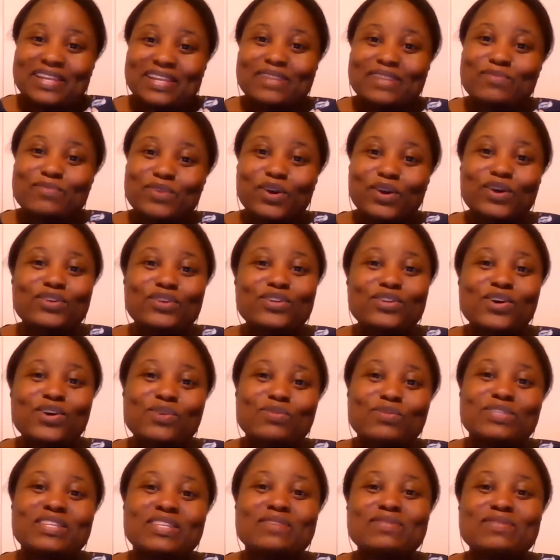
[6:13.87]
And we all know,
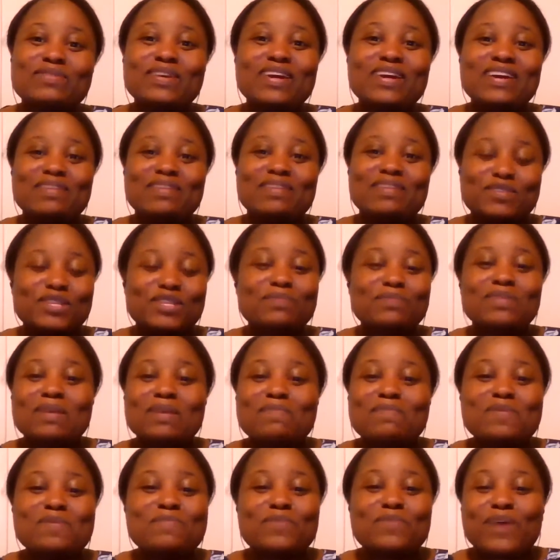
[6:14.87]
we say to
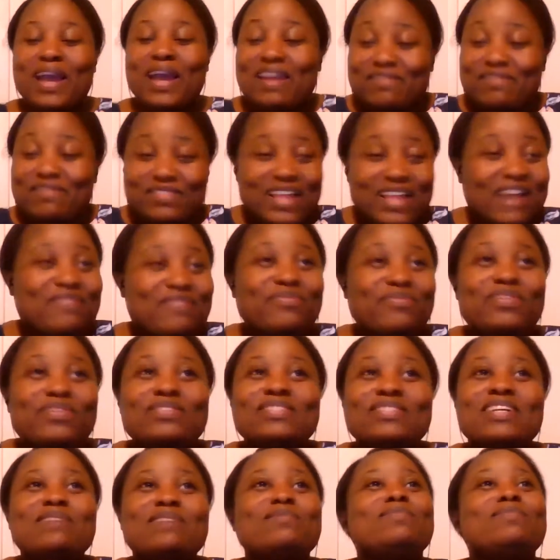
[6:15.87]
sometimes people, I even have
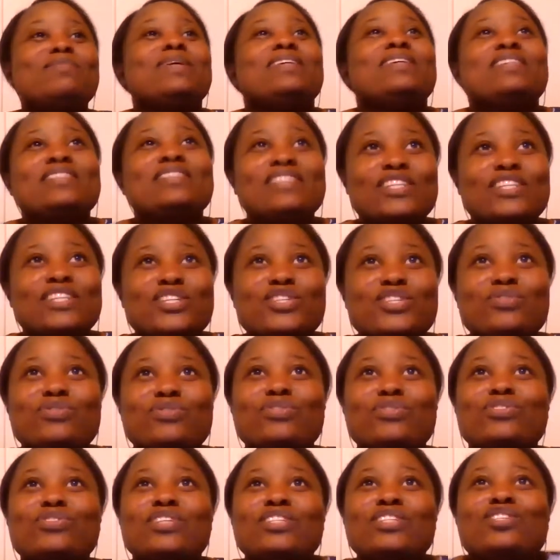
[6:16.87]
friends tell me, oh my goodness, Shu,
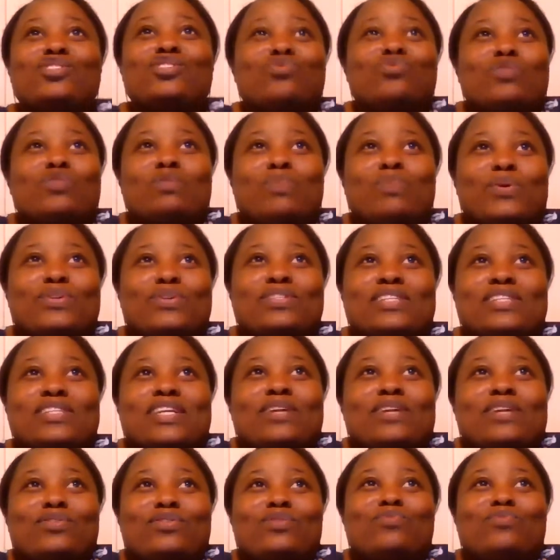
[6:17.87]
you're such a sweet person. I
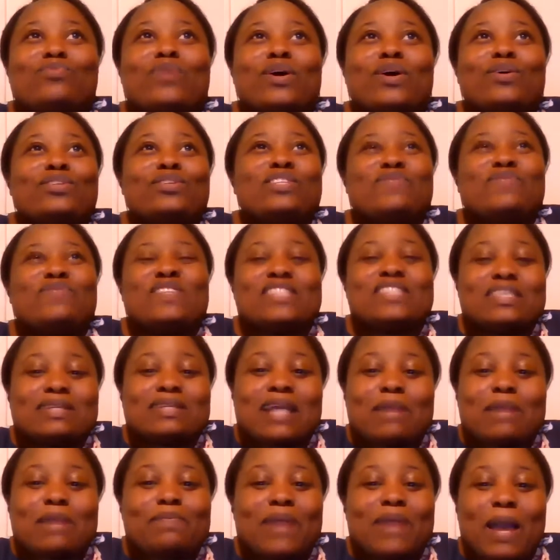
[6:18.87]
don't know what all these things keep
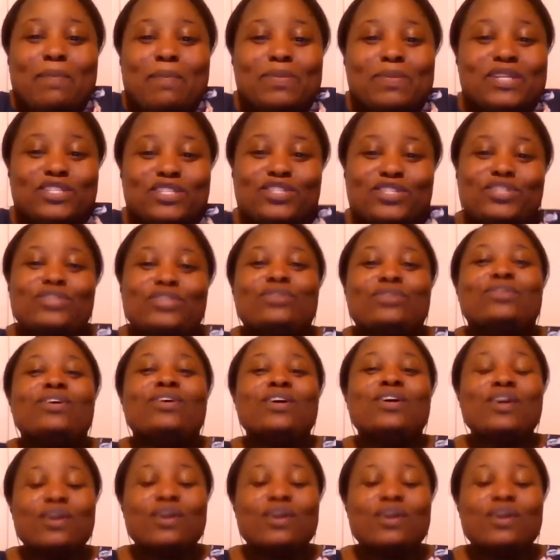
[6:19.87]
happening to you.